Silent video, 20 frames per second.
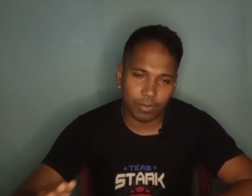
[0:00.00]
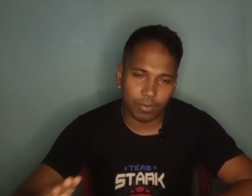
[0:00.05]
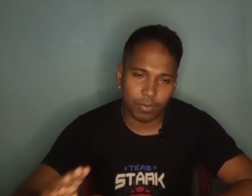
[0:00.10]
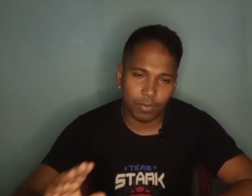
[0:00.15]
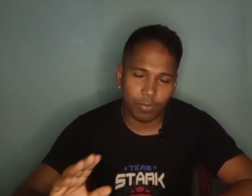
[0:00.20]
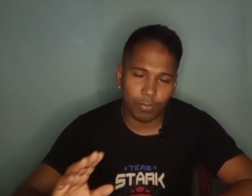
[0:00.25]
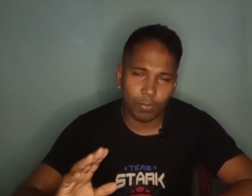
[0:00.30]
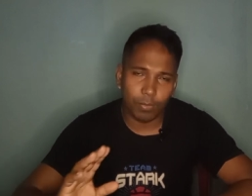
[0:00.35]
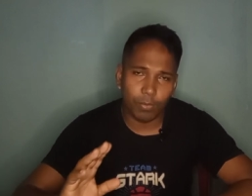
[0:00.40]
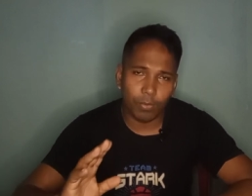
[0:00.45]

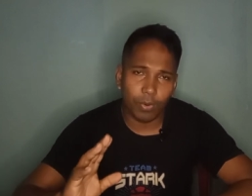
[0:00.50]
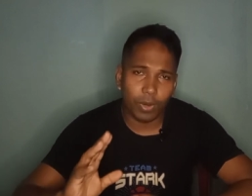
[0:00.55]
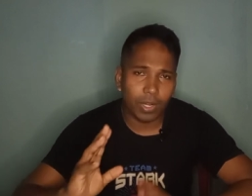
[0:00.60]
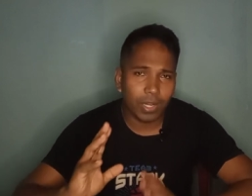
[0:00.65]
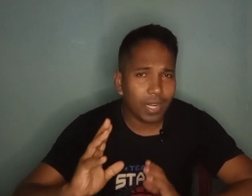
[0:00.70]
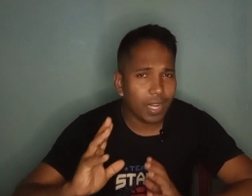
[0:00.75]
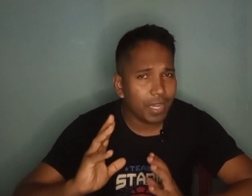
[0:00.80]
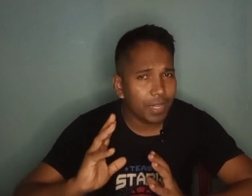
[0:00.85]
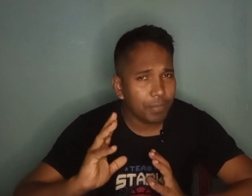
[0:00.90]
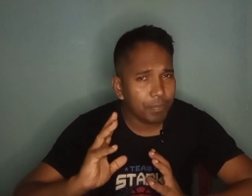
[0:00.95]

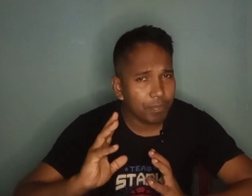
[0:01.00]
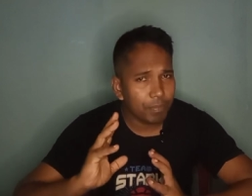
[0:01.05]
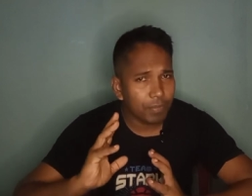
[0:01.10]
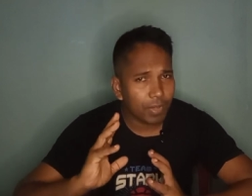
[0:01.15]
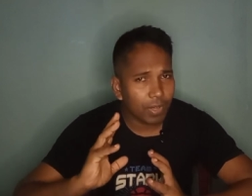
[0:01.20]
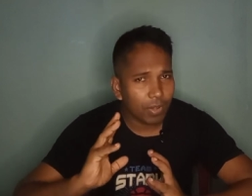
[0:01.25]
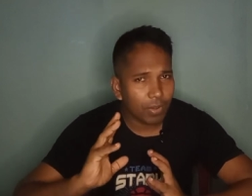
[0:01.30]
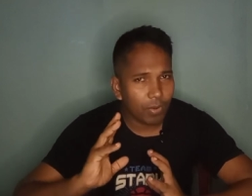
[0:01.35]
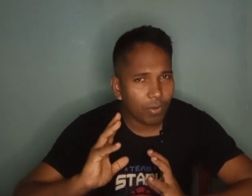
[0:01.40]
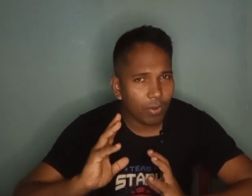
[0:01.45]
What I
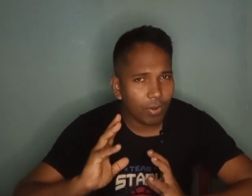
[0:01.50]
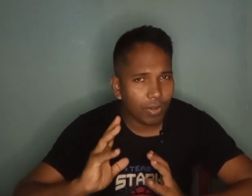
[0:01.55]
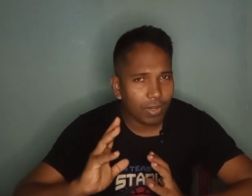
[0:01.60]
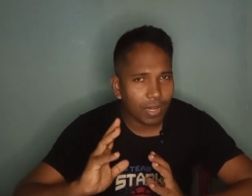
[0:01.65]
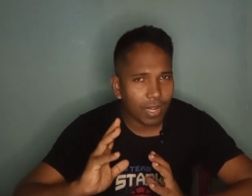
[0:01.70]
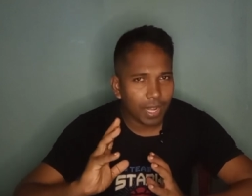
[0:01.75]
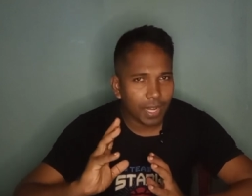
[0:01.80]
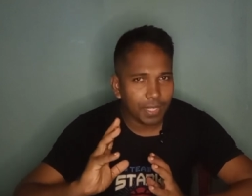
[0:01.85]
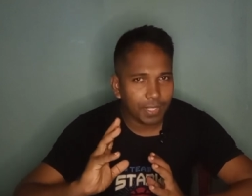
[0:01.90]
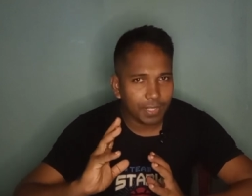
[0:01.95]

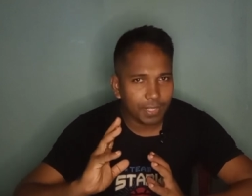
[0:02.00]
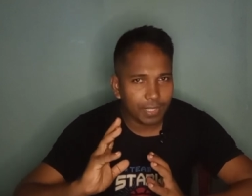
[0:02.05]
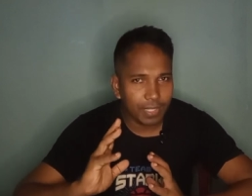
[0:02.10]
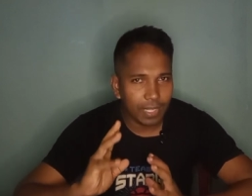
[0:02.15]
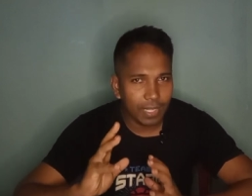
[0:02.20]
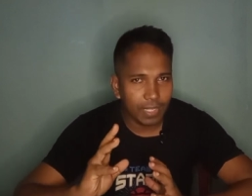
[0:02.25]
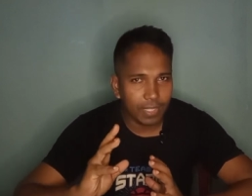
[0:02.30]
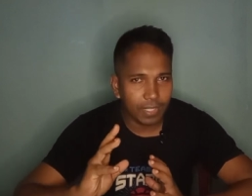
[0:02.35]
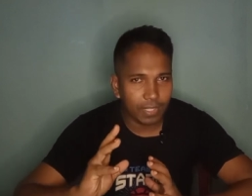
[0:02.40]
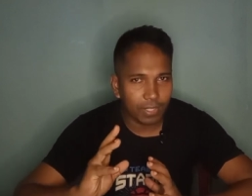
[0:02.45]

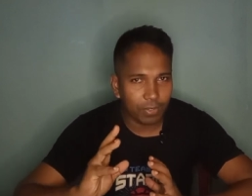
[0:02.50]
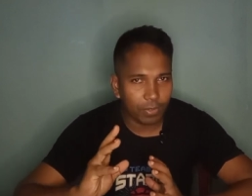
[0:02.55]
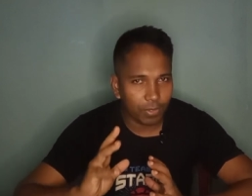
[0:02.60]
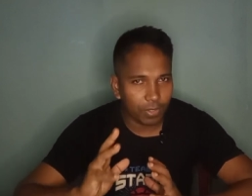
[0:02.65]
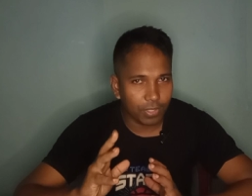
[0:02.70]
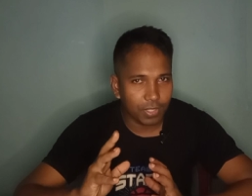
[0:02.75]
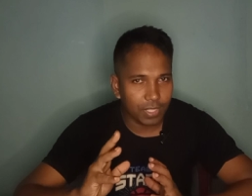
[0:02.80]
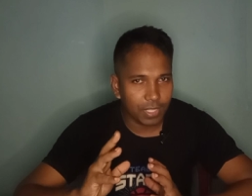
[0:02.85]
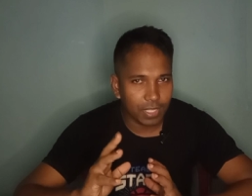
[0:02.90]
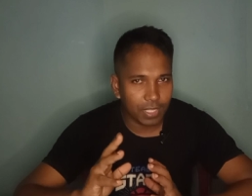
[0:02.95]
telling
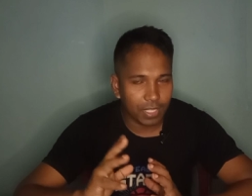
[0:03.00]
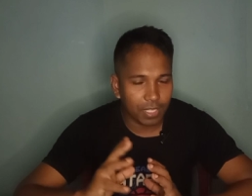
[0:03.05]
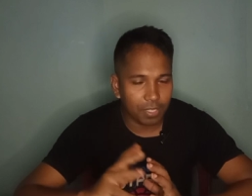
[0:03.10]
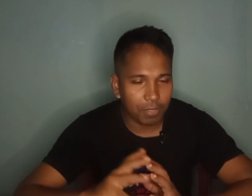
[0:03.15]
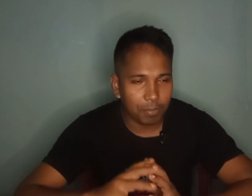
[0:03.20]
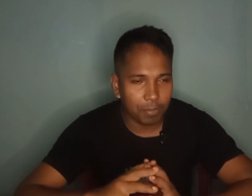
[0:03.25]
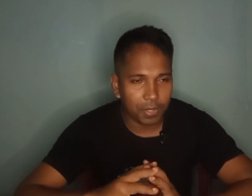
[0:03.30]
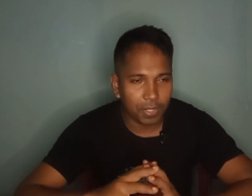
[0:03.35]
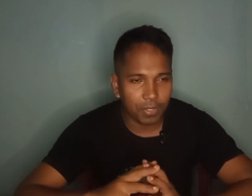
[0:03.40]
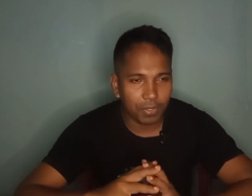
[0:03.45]
on a
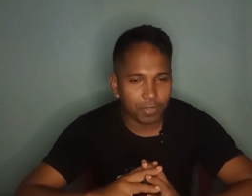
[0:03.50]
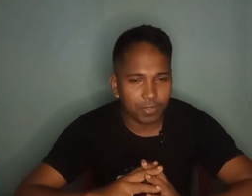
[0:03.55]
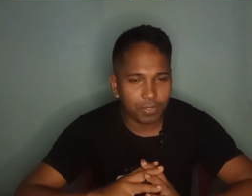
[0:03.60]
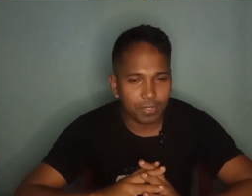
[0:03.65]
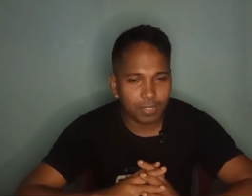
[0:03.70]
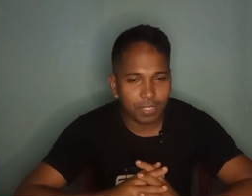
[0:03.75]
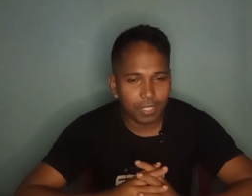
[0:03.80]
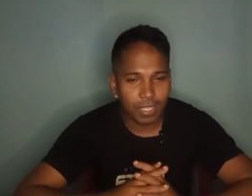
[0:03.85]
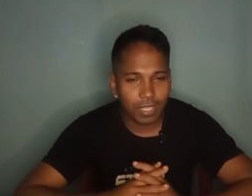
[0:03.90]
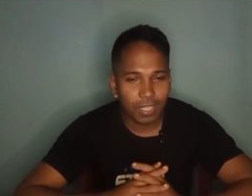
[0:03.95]
sticker,
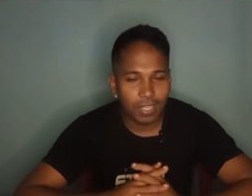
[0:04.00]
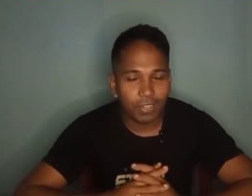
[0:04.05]
because